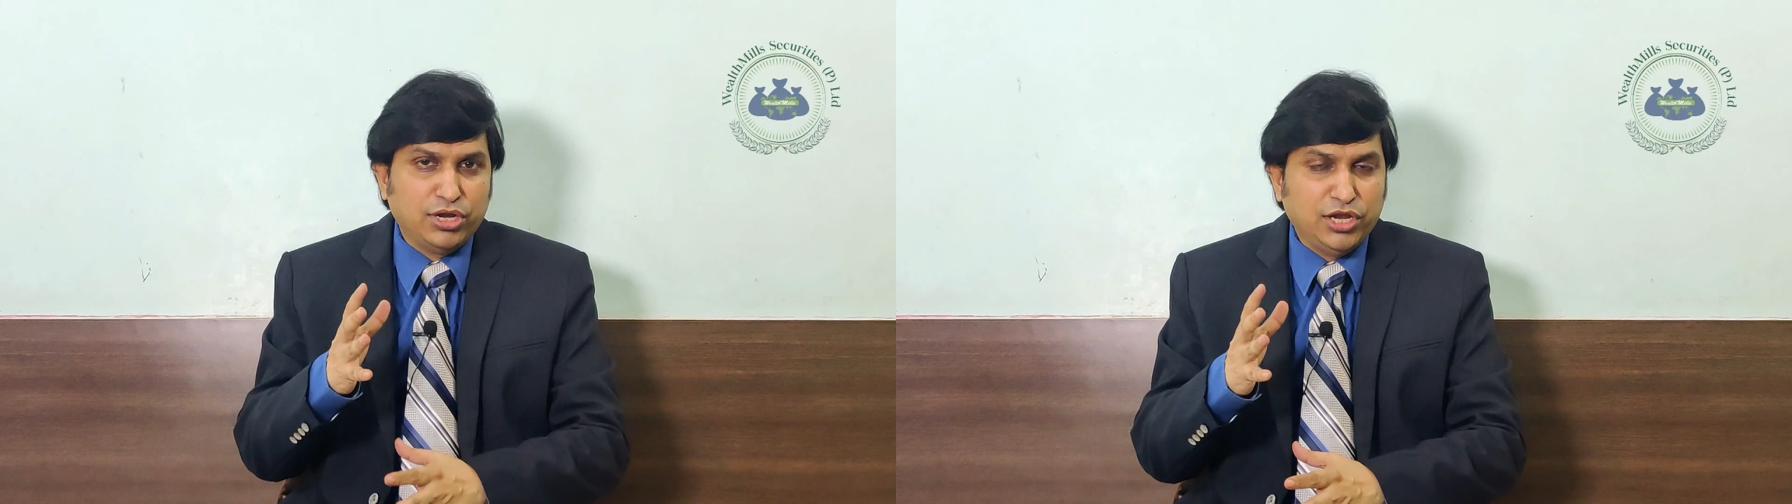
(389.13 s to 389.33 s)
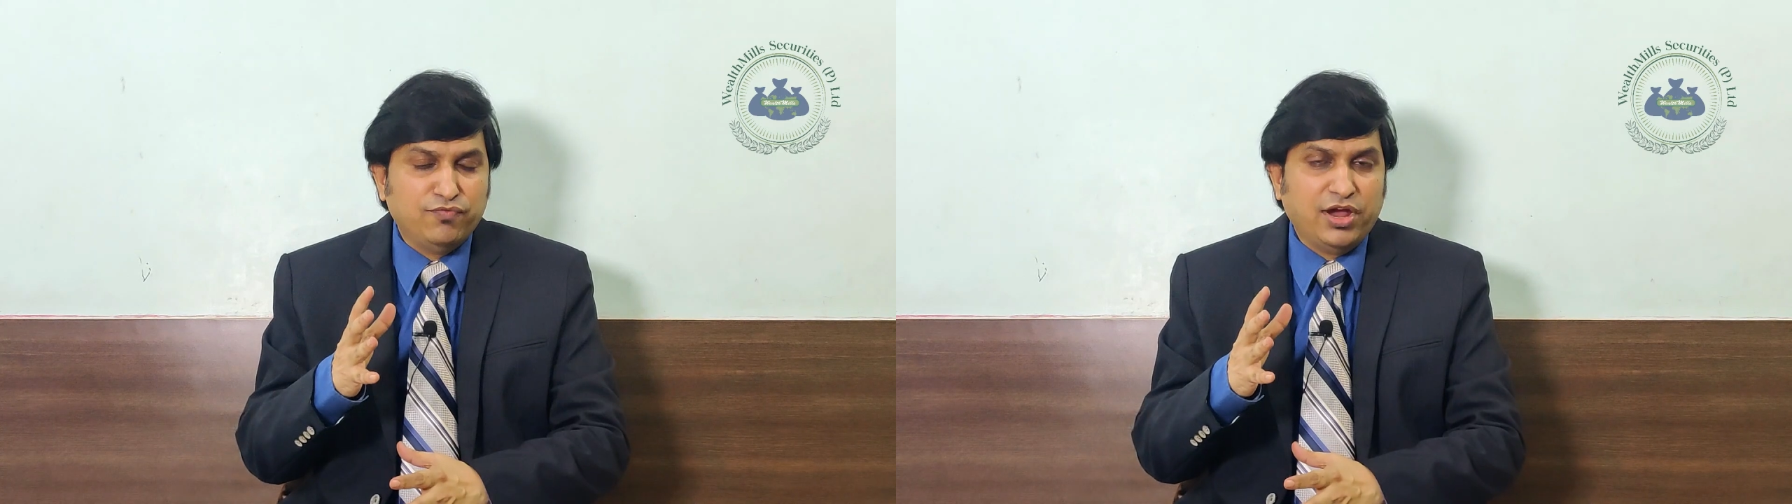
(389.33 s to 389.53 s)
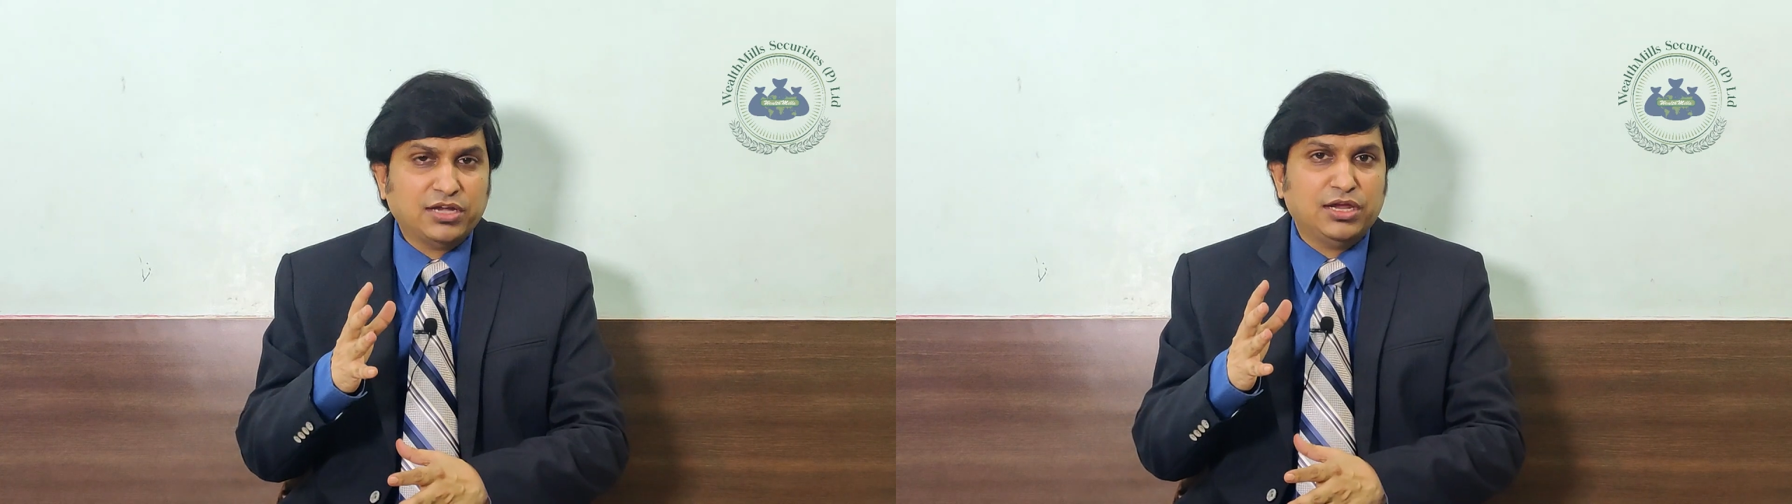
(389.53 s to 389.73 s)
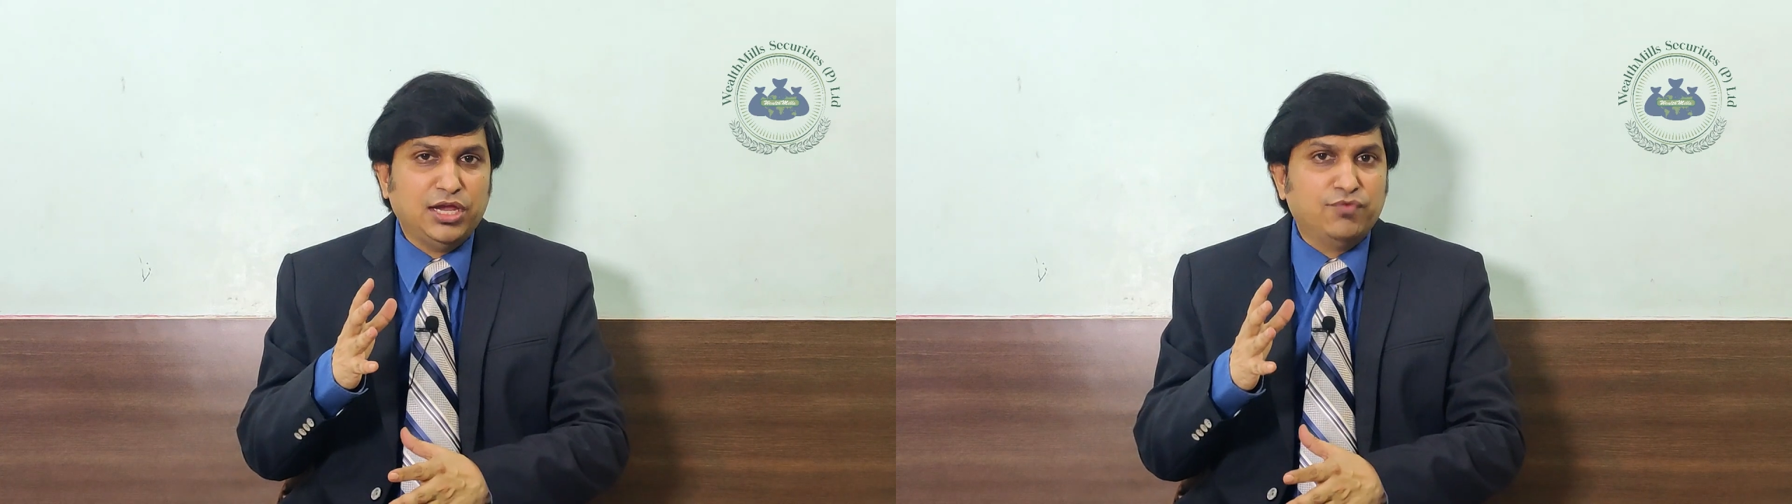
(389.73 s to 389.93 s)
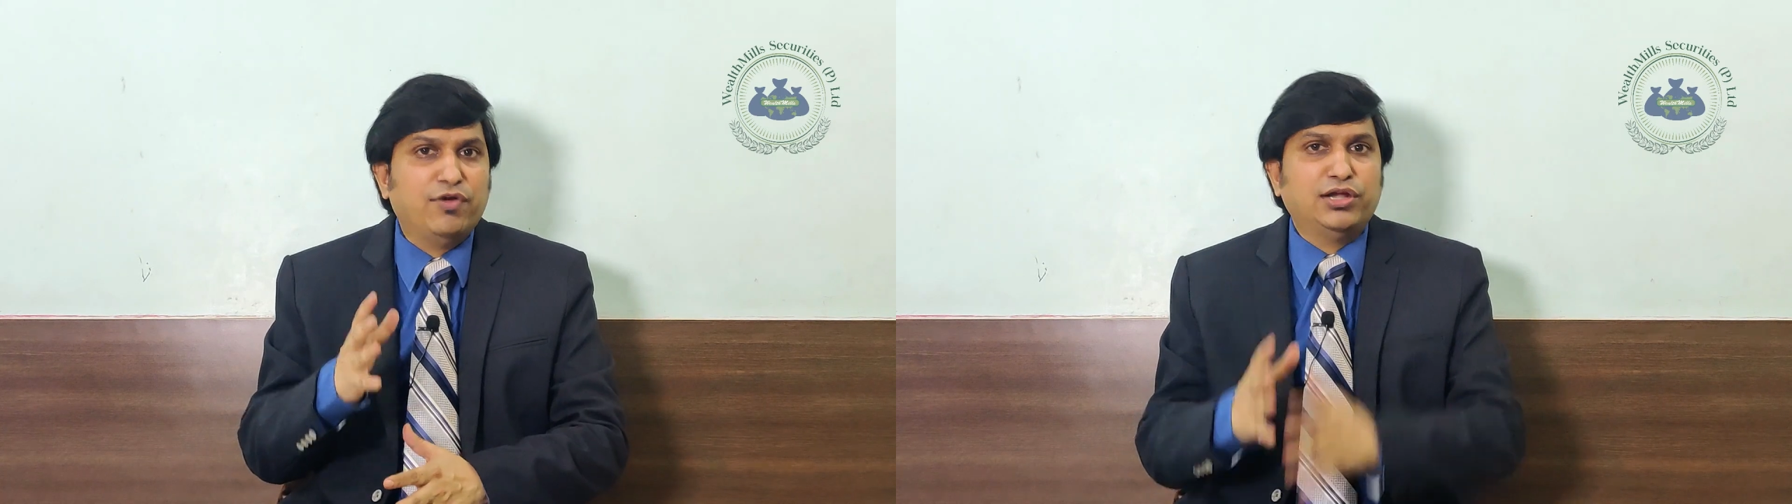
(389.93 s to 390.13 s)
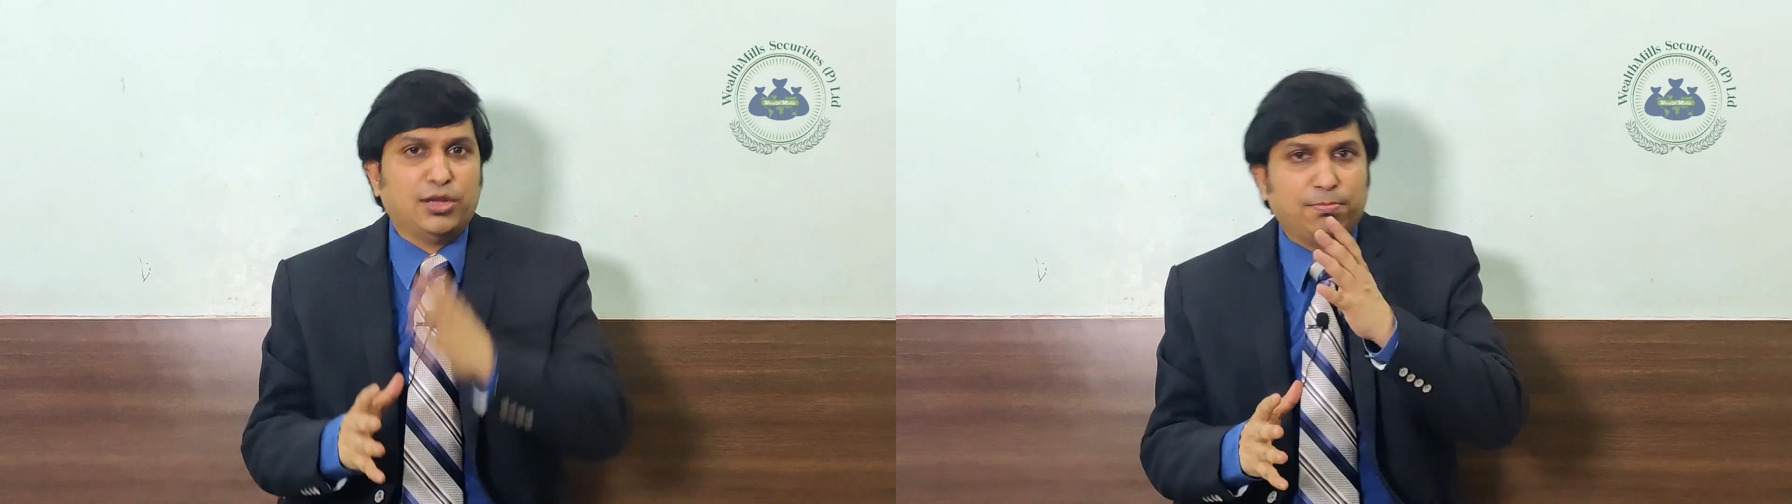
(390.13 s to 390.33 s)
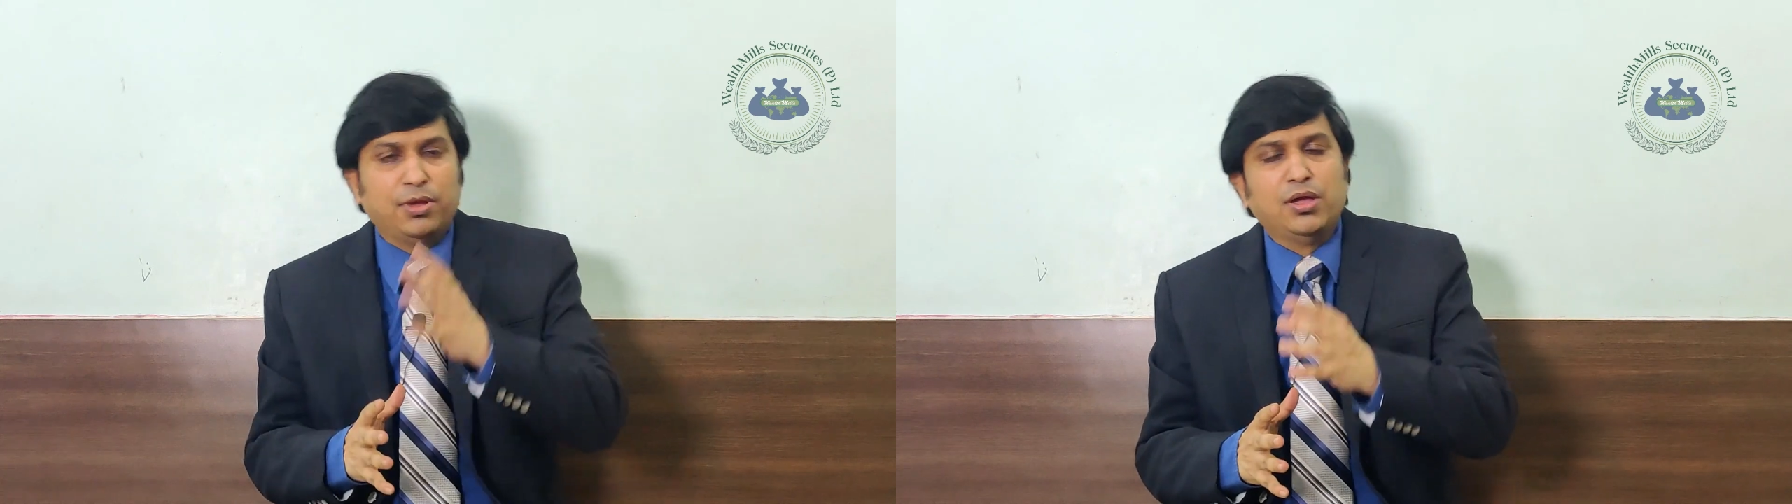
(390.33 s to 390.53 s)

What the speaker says: In fact, it went up.